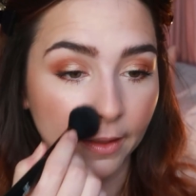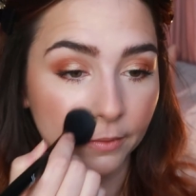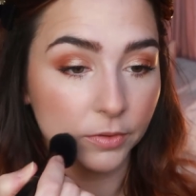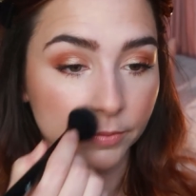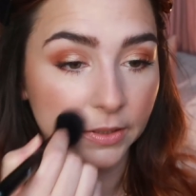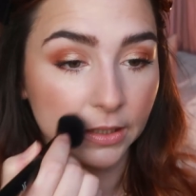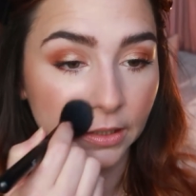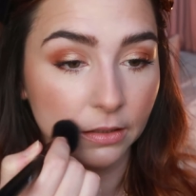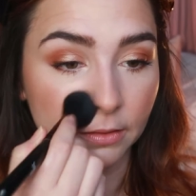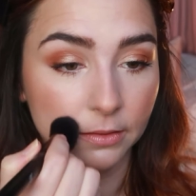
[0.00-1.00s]
I'm gonna put it
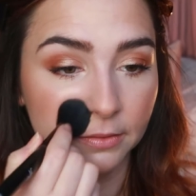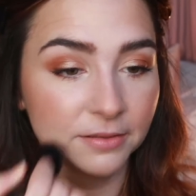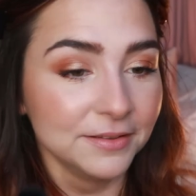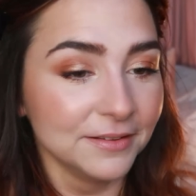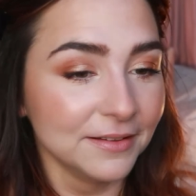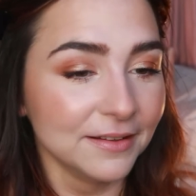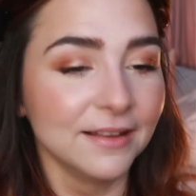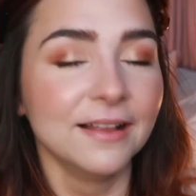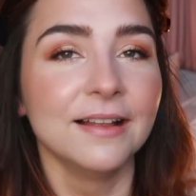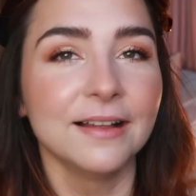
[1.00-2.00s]
here.
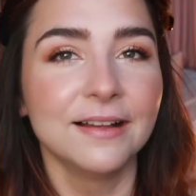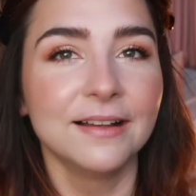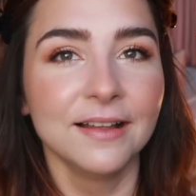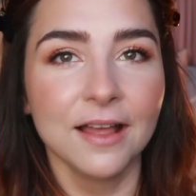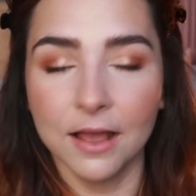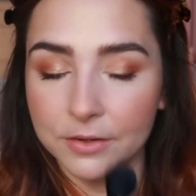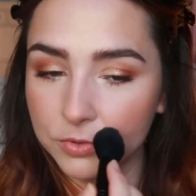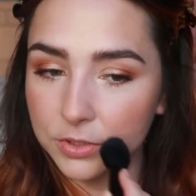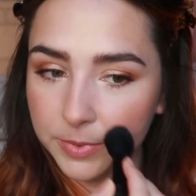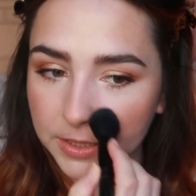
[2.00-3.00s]
I know
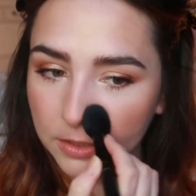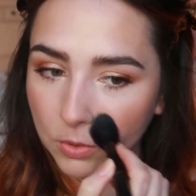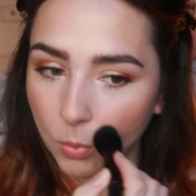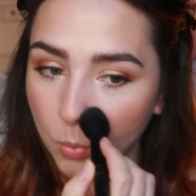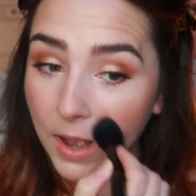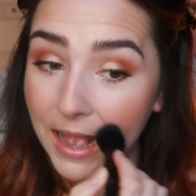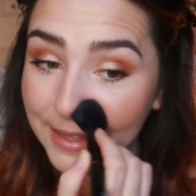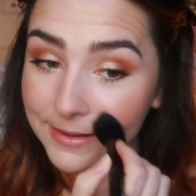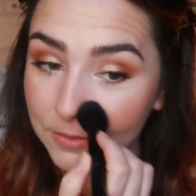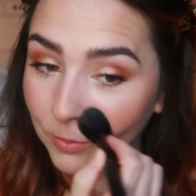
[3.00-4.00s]
you'll be like,
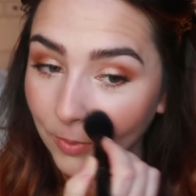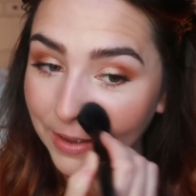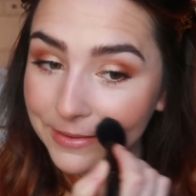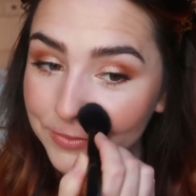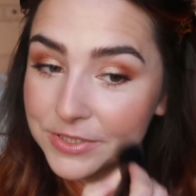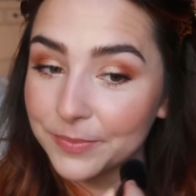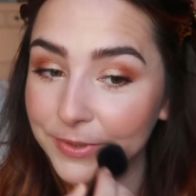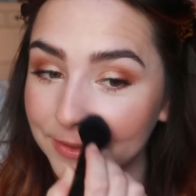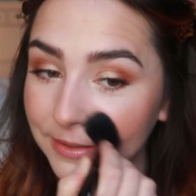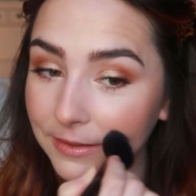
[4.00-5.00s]
why? Why would you
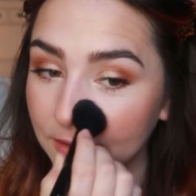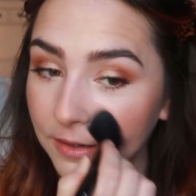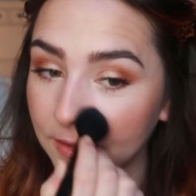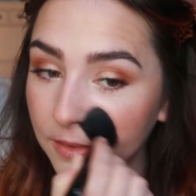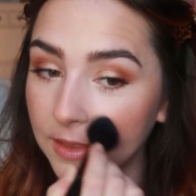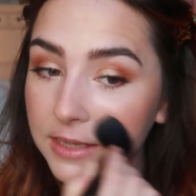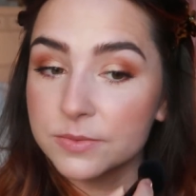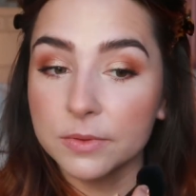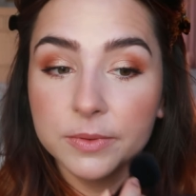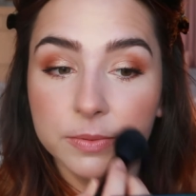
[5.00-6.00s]
put it there? That's
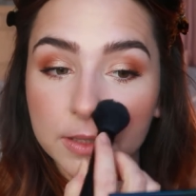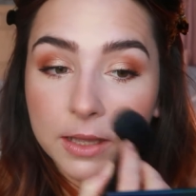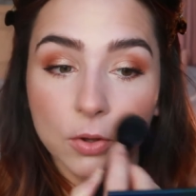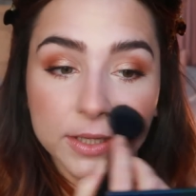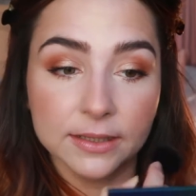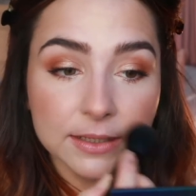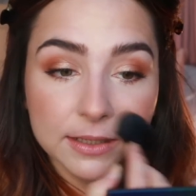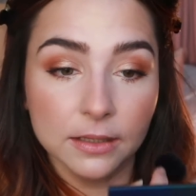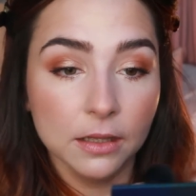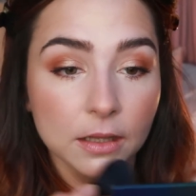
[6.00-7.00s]
where people get
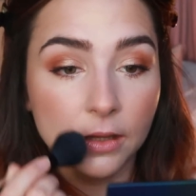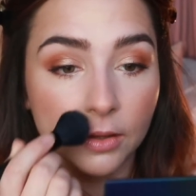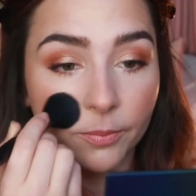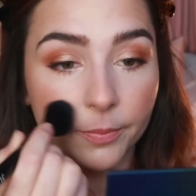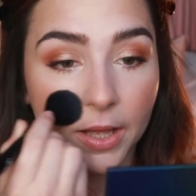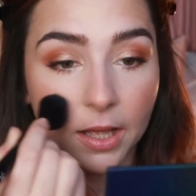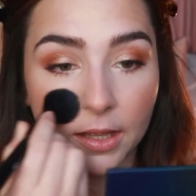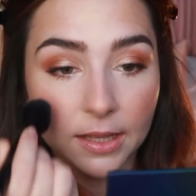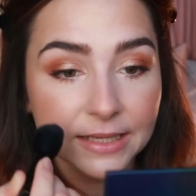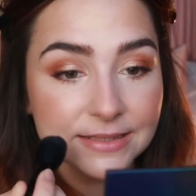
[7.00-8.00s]
oily.
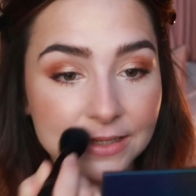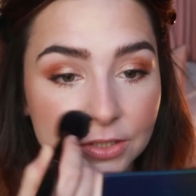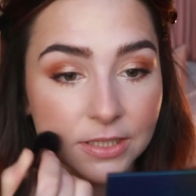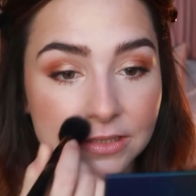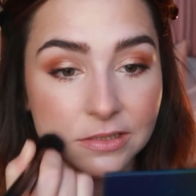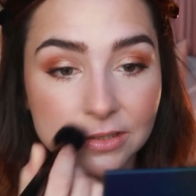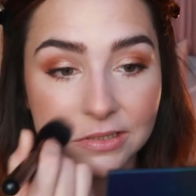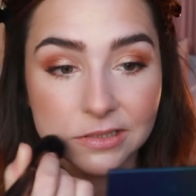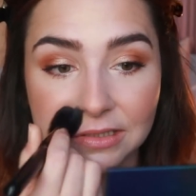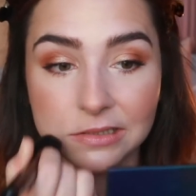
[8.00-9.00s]
But it's a
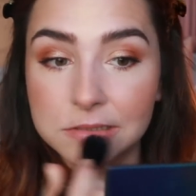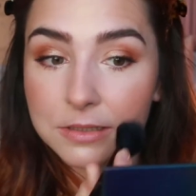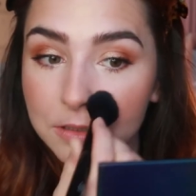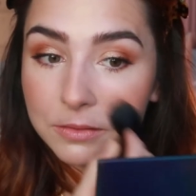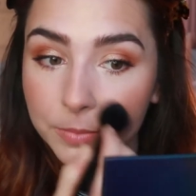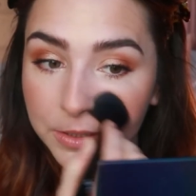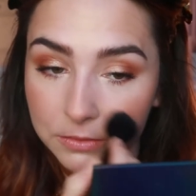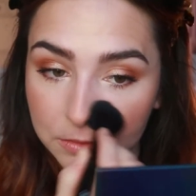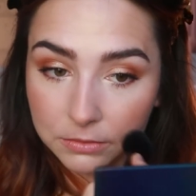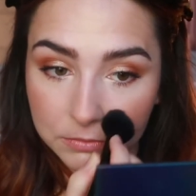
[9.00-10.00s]
translucent setting
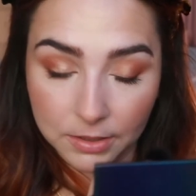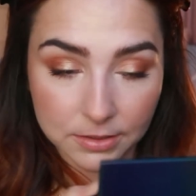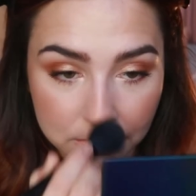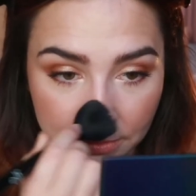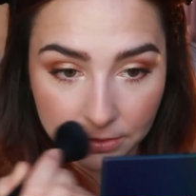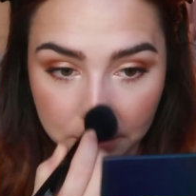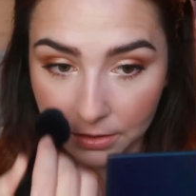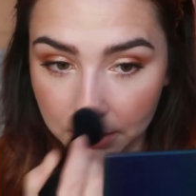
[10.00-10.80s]
powder, right?